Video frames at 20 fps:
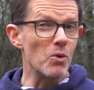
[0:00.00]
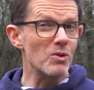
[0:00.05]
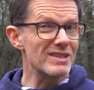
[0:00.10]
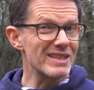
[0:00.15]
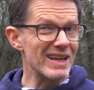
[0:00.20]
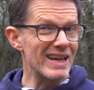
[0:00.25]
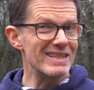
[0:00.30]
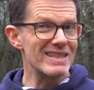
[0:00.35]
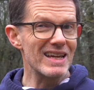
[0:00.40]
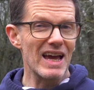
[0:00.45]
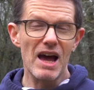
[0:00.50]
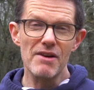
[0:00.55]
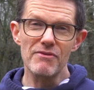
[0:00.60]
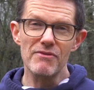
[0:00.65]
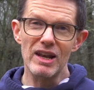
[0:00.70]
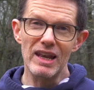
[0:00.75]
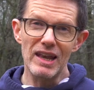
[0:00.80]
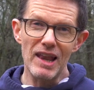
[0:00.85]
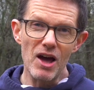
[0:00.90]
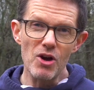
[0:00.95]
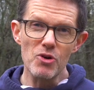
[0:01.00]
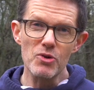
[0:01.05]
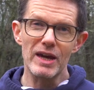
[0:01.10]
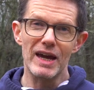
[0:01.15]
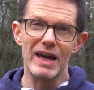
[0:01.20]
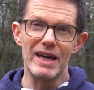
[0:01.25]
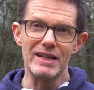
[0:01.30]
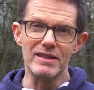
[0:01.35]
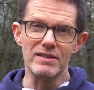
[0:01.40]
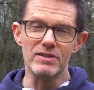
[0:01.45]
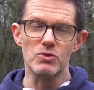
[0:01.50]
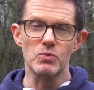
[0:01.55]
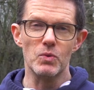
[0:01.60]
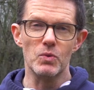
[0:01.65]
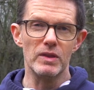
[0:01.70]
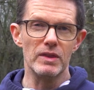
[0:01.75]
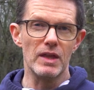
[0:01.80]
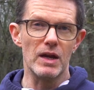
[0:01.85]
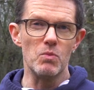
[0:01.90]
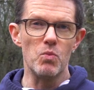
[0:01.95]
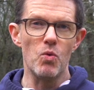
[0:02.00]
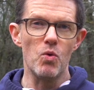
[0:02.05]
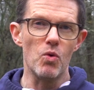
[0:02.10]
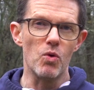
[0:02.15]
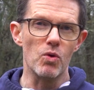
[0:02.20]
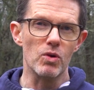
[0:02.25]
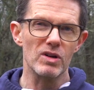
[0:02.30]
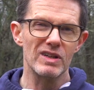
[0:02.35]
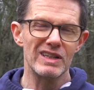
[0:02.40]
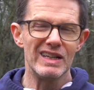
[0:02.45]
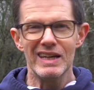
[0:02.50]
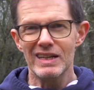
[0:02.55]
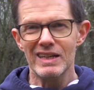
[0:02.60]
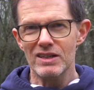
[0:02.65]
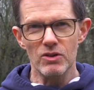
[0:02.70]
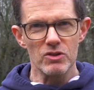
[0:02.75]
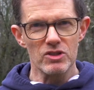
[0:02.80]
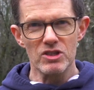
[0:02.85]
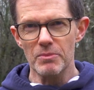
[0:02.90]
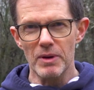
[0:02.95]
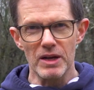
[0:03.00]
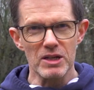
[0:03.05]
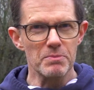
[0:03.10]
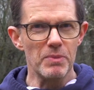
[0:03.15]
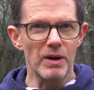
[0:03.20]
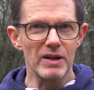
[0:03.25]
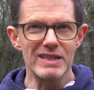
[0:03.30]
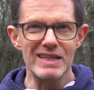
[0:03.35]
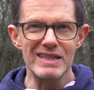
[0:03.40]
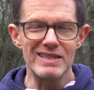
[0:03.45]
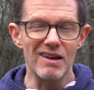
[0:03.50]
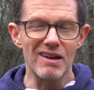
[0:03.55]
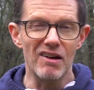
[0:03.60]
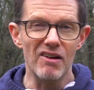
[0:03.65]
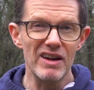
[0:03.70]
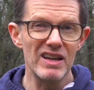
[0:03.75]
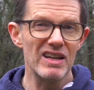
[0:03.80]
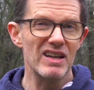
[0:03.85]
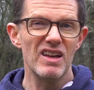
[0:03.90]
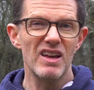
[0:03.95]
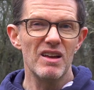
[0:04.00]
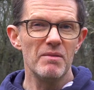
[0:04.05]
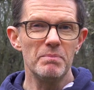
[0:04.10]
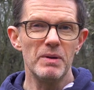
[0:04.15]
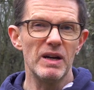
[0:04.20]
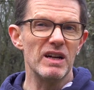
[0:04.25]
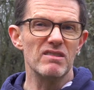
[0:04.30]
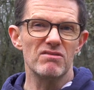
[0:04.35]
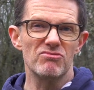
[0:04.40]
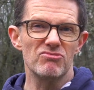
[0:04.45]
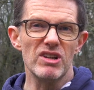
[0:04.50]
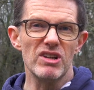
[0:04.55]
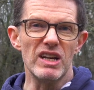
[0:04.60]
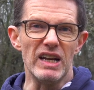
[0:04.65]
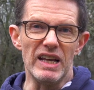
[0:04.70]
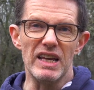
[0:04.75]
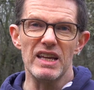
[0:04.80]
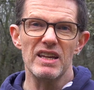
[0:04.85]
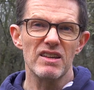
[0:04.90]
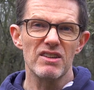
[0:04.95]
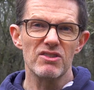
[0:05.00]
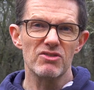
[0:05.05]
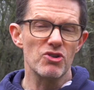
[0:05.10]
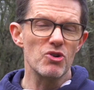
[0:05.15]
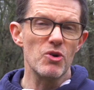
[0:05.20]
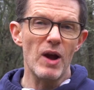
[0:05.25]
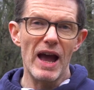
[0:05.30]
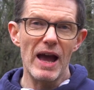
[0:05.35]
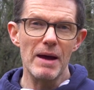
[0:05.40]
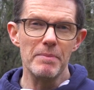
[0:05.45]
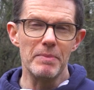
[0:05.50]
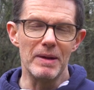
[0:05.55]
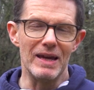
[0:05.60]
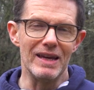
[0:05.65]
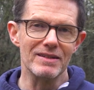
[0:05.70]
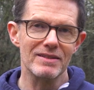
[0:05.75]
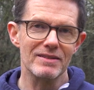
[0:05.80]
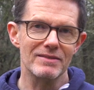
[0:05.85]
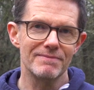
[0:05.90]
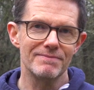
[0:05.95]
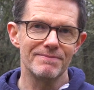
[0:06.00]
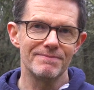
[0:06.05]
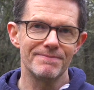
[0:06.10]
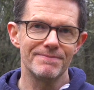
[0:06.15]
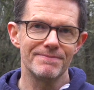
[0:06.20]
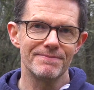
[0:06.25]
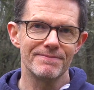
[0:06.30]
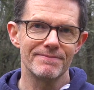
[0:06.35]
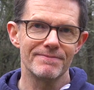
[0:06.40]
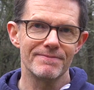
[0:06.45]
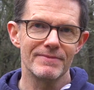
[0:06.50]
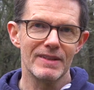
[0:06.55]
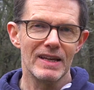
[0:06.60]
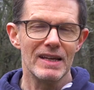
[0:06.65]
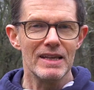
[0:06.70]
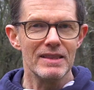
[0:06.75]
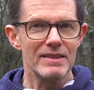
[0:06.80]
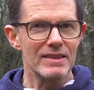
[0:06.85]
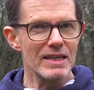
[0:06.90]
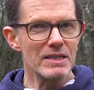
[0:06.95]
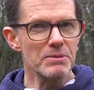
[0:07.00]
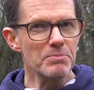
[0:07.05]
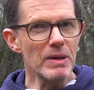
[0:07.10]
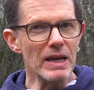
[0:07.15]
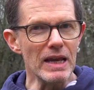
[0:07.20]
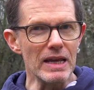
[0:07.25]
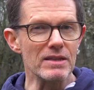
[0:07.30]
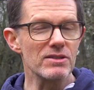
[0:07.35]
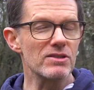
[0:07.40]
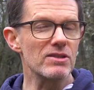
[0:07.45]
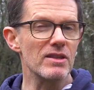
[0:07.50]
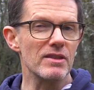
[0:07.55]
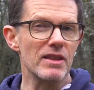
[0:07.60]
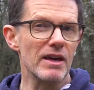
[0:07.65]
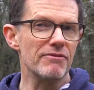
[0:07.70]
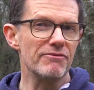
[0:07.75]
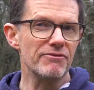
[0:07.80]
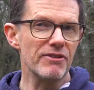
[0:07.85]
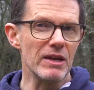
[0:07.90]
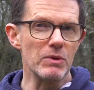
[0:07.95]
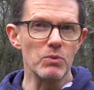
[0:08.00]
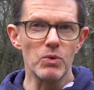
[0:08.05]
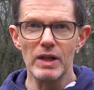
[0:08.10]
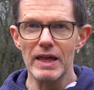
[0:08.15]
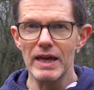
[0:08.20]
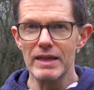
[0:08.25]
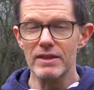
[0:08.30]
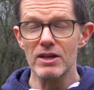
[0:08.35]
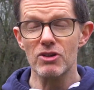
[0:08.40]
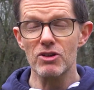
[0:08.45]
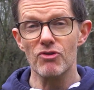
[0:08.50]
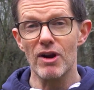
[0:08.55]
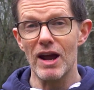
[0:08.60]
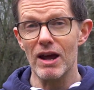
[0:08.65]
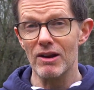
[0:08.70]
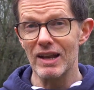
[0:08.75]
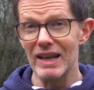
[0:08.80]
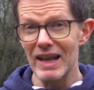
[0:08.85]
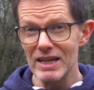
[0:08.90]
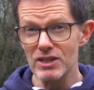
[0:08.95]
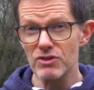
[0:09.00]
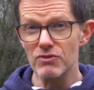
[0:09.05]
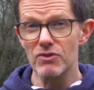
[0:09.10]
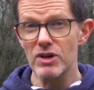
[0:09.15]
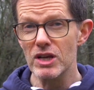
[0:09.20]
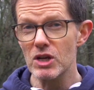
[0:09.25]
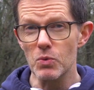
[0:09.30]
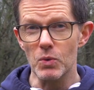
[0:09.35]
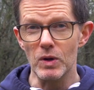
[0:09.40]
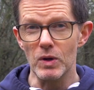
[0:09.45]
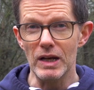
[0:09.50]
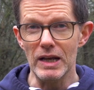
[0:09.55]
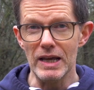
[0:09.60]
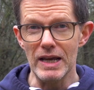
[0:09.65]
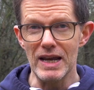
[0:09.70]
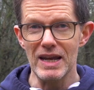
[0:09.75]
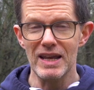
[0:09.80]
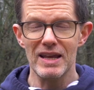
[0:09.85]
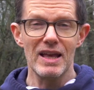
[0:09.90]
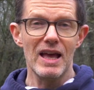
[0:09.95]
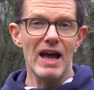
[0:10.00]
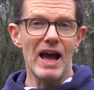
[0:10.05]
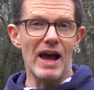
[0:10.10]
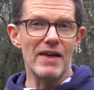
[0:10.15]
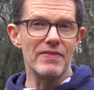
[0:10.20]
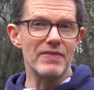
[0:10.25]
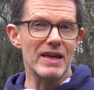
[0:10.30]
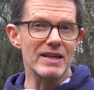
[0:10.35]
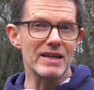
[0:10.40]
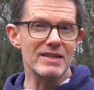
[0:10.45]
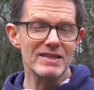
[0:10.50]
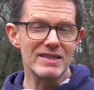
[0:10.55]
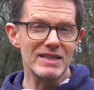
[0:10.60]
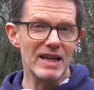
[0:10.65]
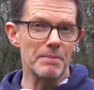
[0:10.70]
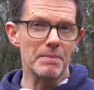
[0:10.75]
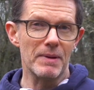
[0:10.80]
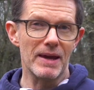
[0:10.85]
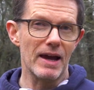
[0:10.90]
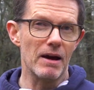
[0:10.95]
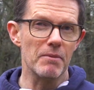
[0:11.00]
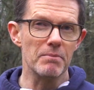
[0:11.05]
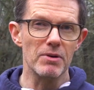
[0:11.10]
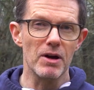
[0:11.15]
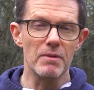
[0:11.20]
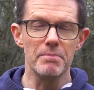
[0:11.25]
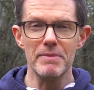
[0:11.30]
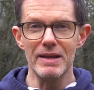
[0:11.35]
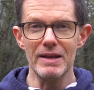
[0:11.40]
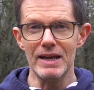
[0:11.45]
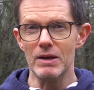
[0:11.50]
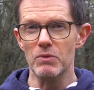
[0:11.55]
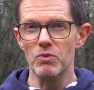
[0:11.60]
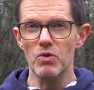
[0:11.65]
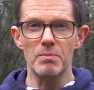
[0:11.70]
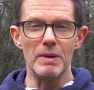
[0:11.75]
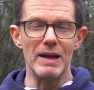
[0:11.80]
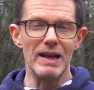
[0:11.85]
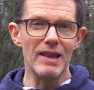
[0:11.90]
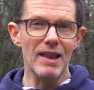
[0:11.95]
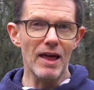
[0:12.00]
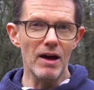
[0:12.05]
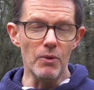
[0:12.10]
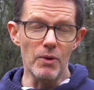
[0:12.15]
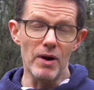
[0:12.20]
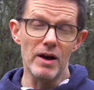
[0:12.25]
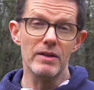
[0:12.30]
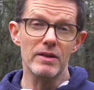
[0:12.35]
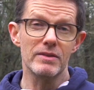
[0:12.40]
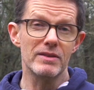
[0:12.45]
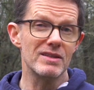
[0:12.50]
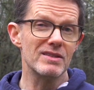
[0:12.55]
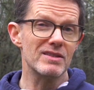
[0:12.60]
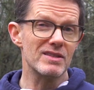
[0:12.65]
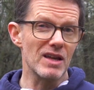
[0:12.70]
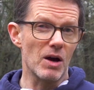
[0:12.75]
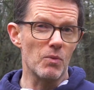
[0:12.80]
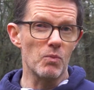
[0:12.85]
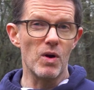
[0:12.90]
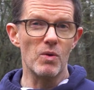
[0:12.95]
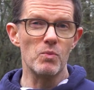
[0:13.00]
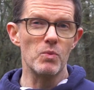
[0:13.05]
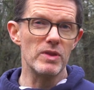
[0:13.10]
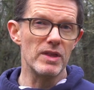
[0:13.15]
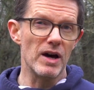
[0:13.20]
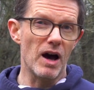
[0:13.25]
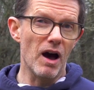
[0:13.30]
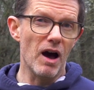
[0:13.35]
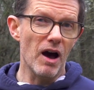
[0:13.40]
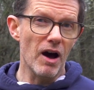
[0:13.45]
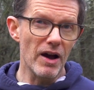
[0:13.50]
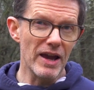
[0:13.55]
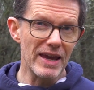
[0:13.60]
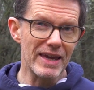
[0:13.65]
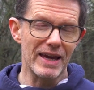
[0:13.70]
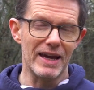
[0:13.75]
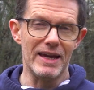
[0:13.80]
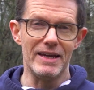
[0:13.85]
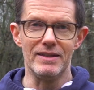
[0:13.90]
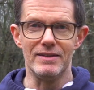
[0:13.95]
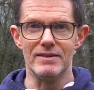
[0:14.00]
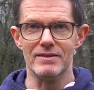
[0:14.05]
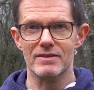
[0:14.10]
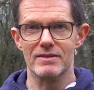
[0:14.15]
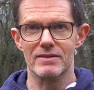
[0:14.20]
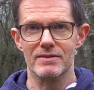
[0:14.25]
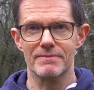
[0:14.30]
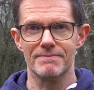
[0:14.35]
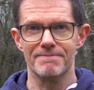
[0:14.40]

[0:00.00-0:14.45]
tend to have a low cadence when they walk, not so much by design, but really through habit. This means that their feet will hit the ground less frequently and their step count per minute will be lower than someone with a high cadence.